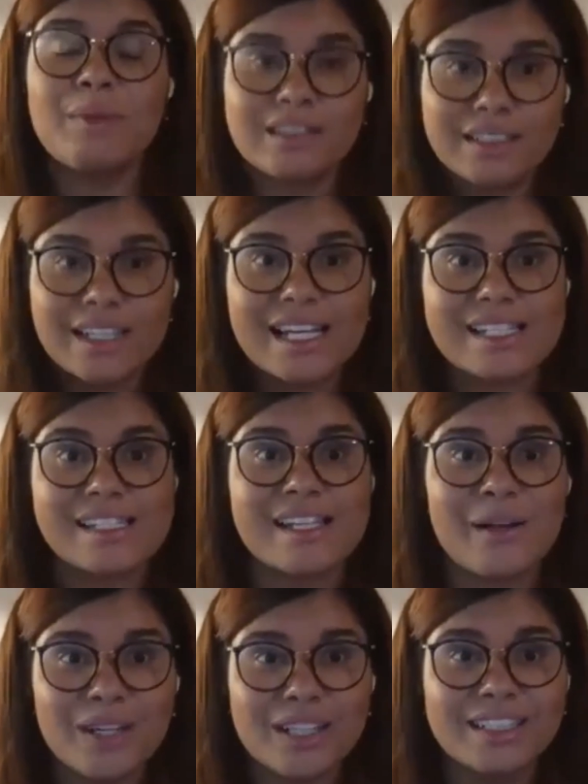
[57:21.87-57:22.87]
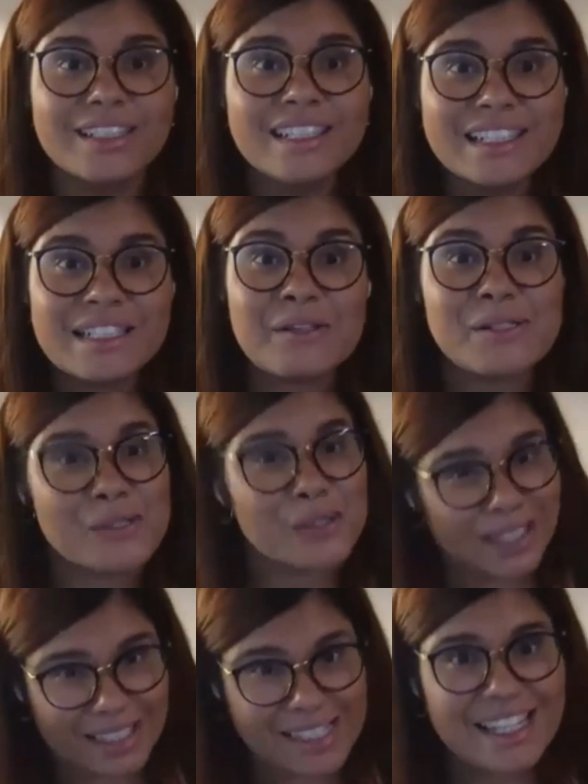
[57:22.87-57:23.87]
But yes, tell a
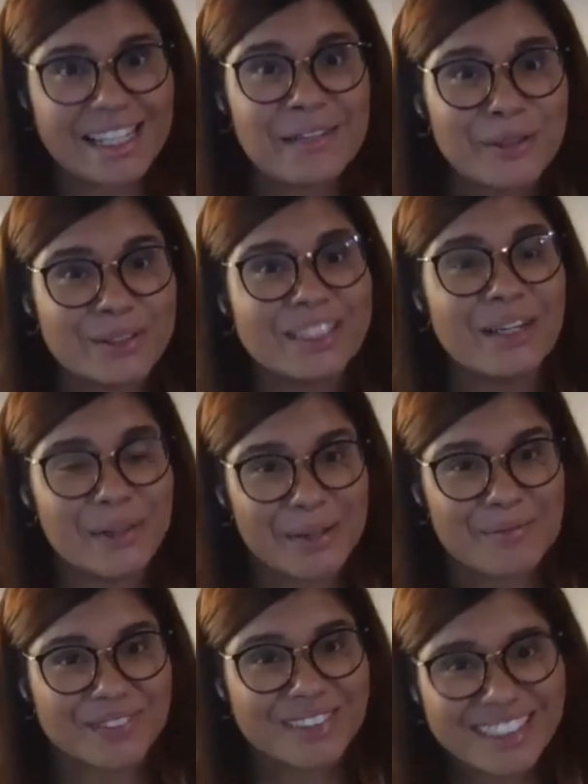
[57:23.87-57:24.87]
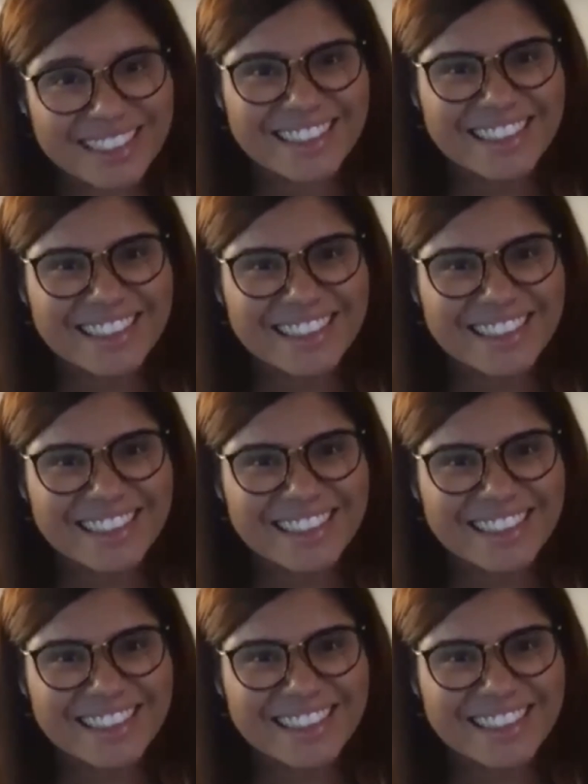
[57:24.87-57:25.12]
story, because then I will tell him.